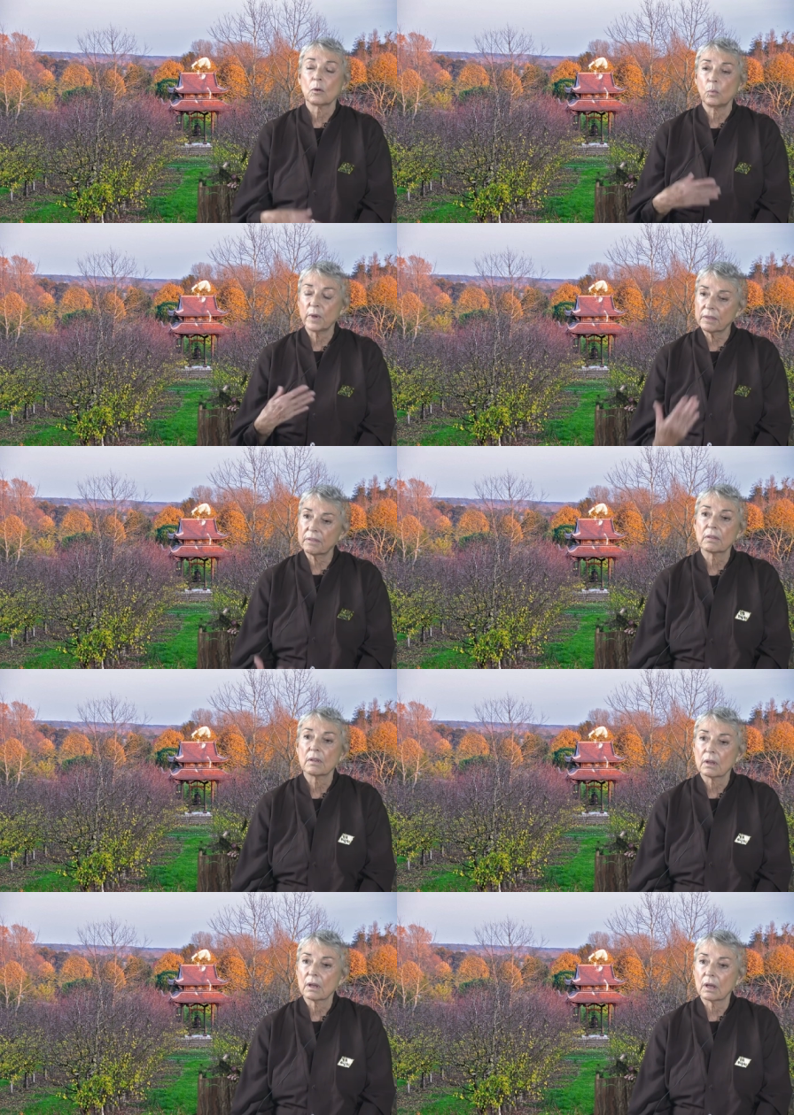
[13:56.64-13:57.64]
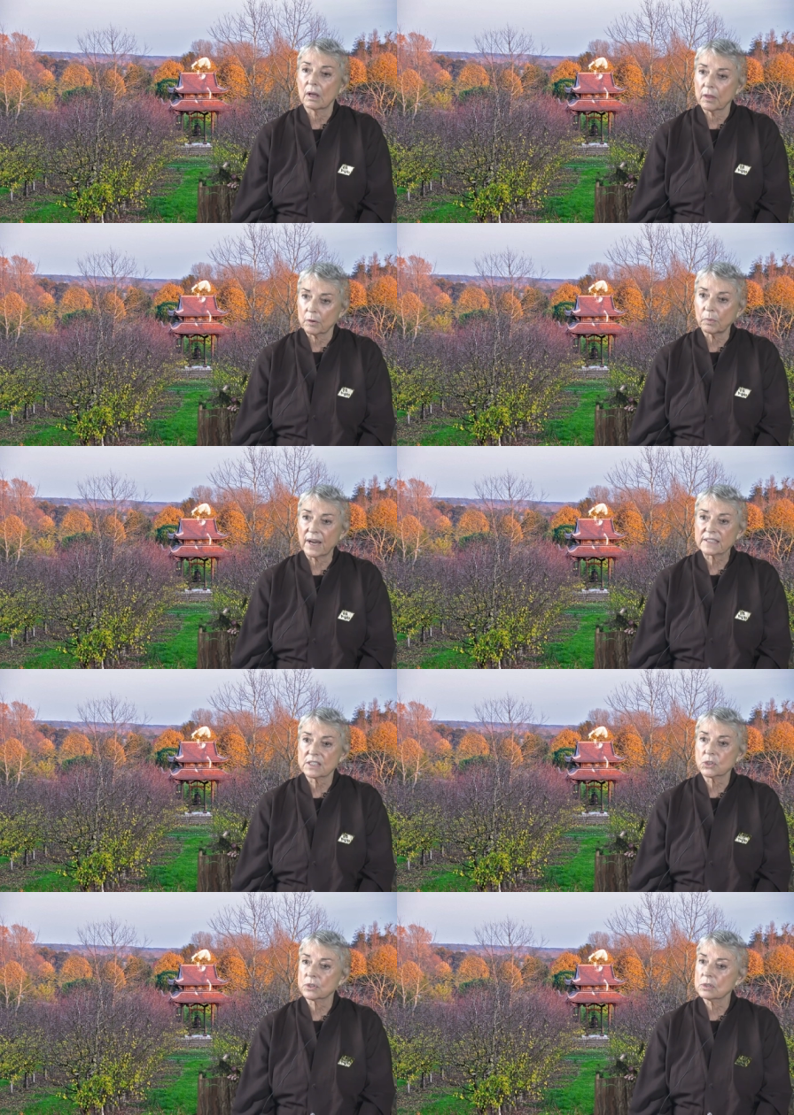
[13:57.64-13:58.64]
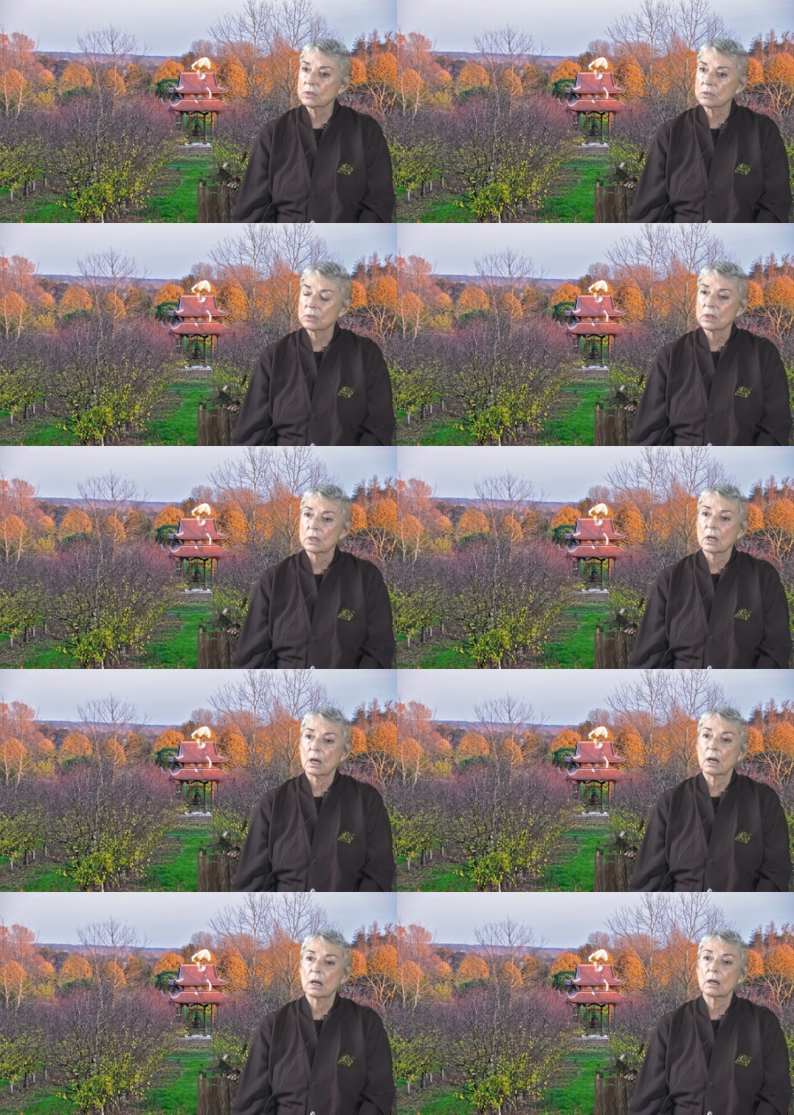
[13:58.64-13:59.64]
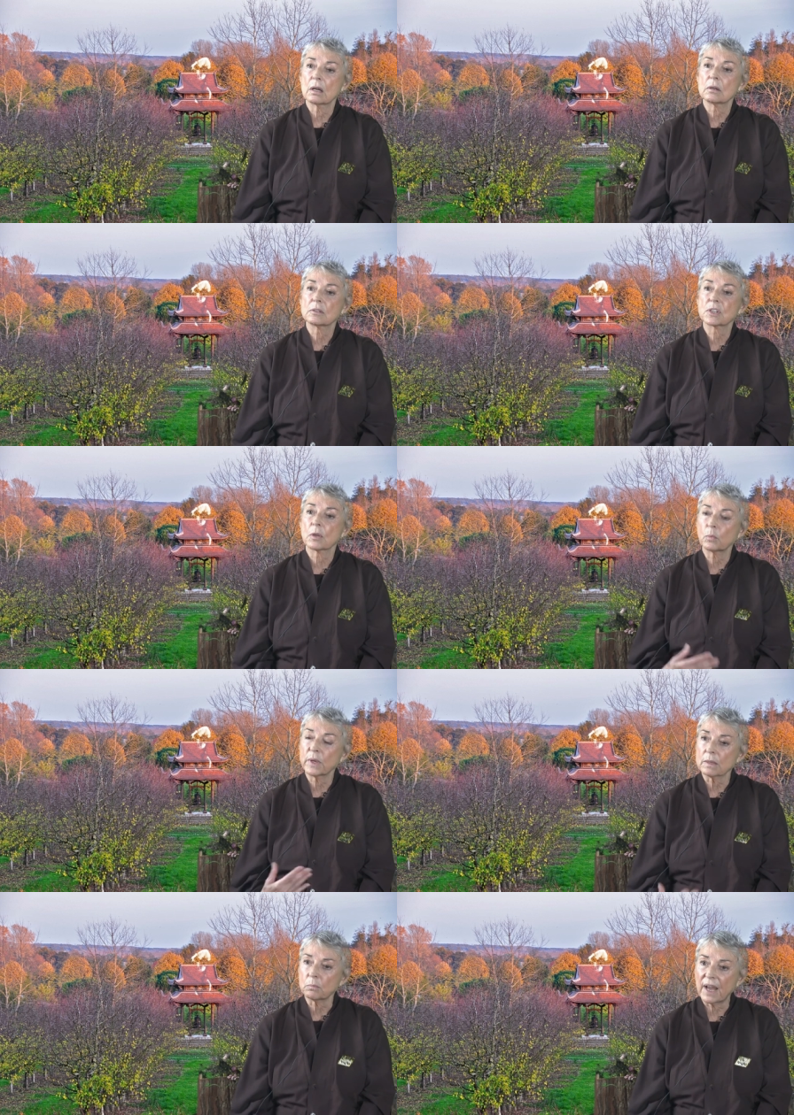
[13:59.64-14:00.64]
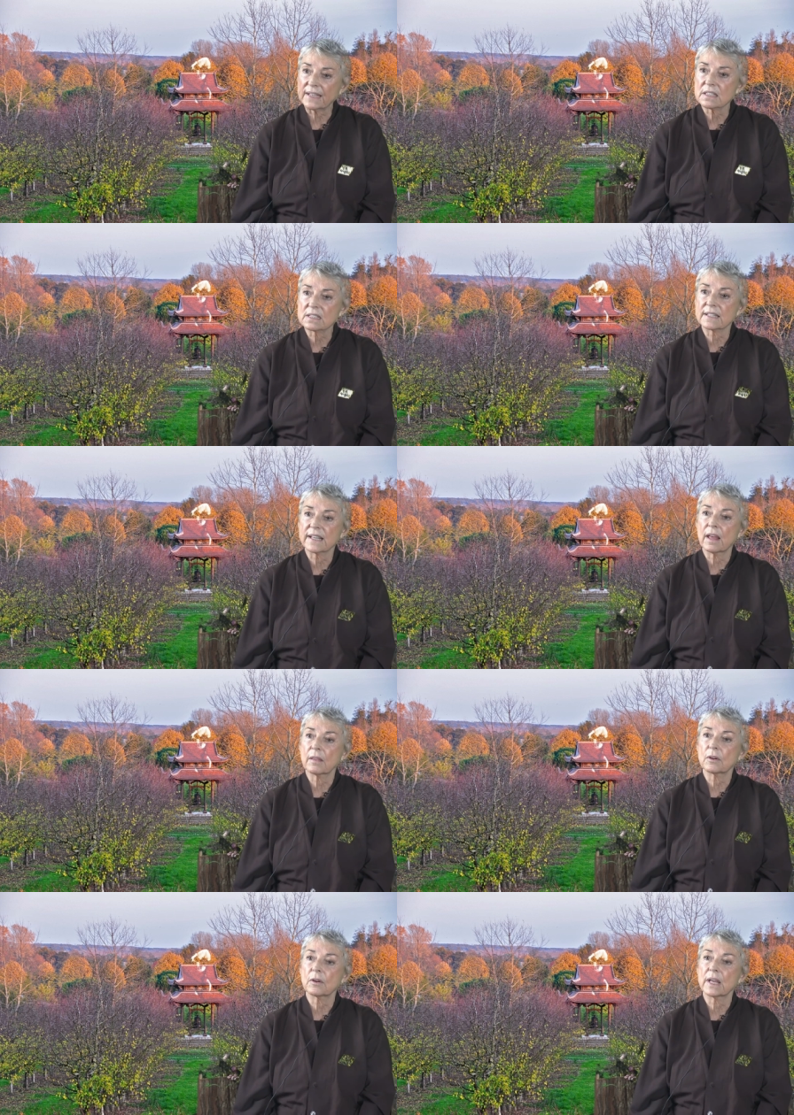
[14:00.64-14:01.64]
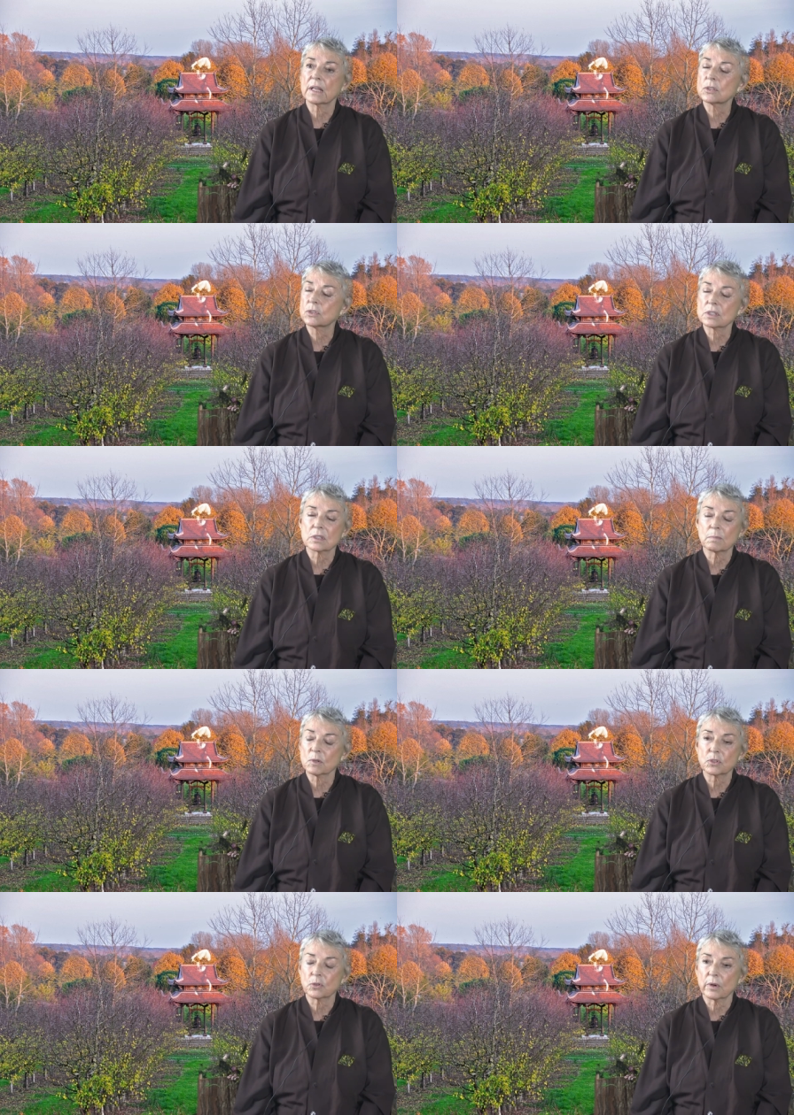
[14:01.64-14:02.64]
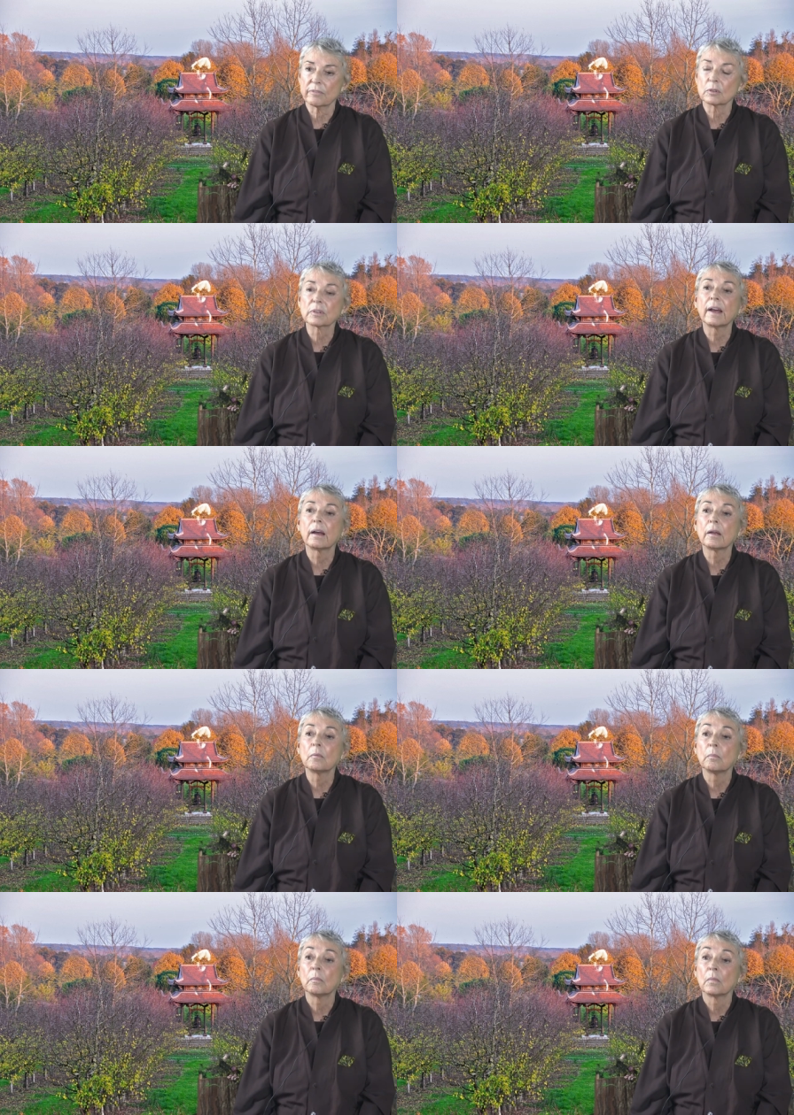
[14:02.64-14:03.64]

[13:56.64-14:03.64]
with other practitioners uh, so that we can practice together, and it's just a most joyful time.